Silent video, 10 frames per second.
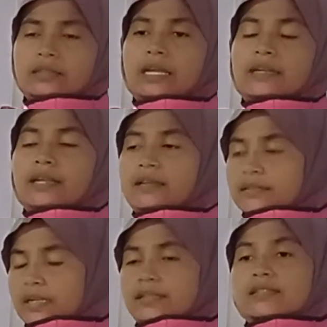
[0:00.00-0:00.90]

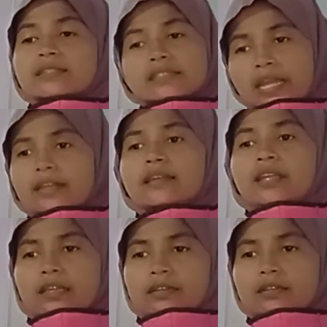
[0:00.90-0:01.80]
that is the
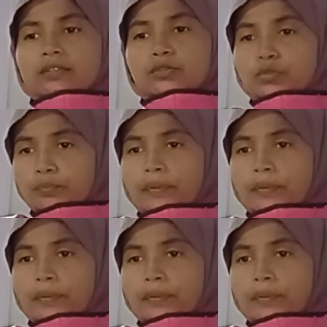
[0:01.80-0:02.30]
technique to